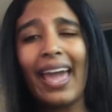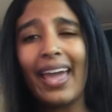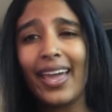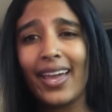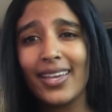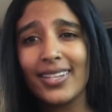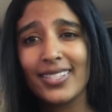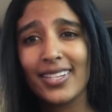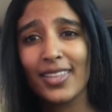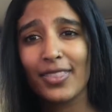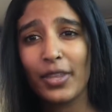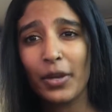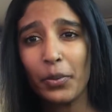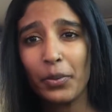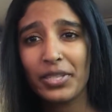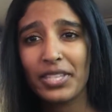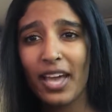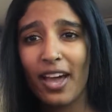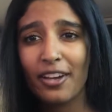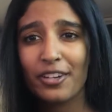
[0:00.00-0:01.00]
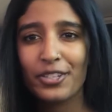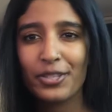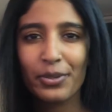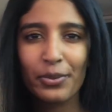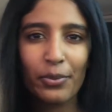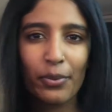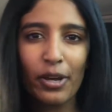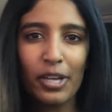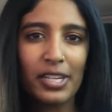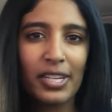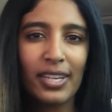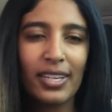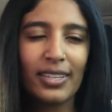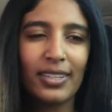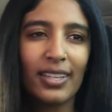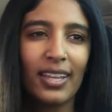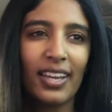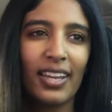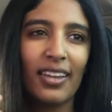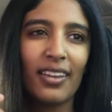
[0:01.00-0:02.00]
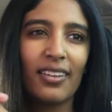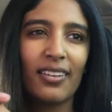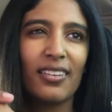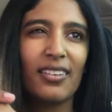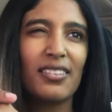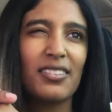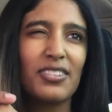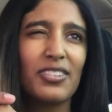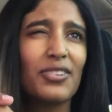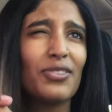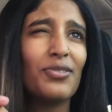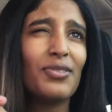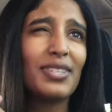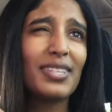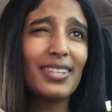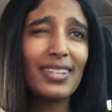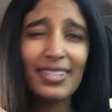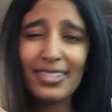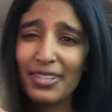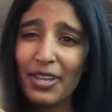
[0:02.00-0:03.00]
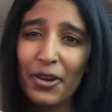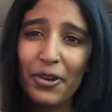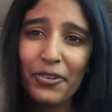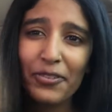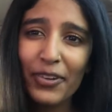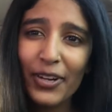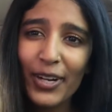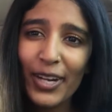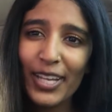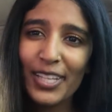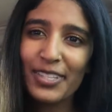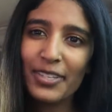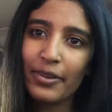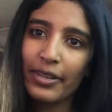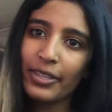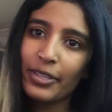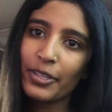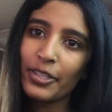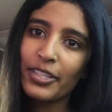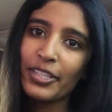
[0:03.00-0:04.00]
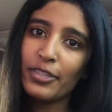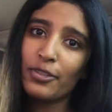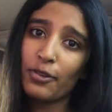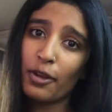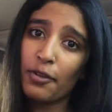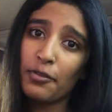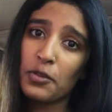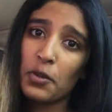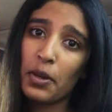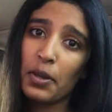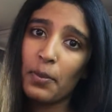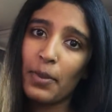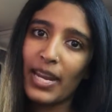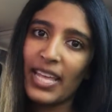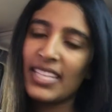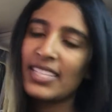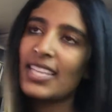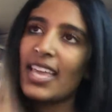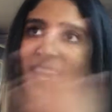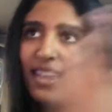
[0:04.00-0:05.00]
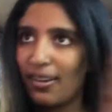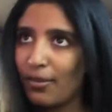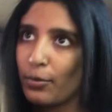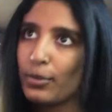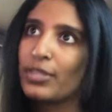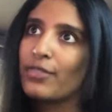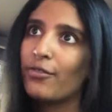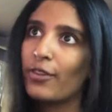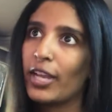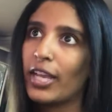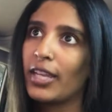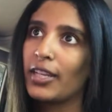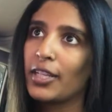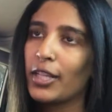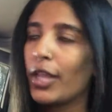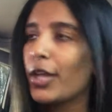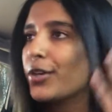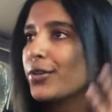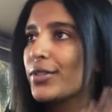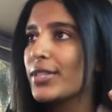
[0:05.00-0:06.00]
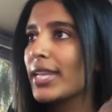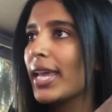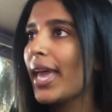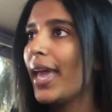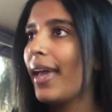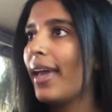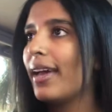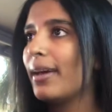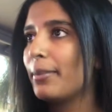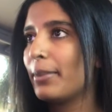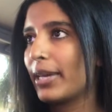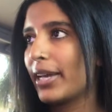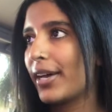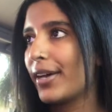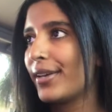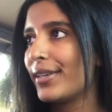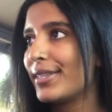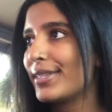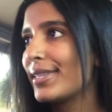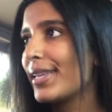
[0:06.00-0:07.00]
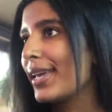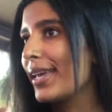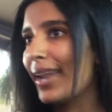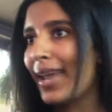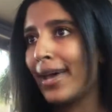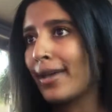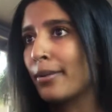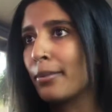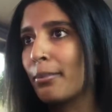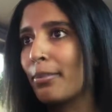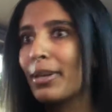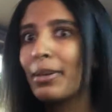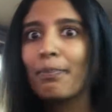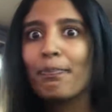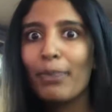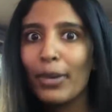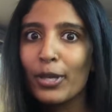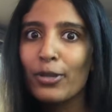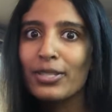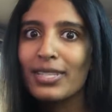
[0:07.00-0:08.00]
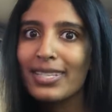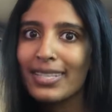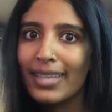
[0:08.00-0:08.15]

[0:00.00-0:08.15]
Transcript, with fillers: And there was actually one in like two cities over and so I literally drove 20 minutes and it was freaking closed because it hadn't been built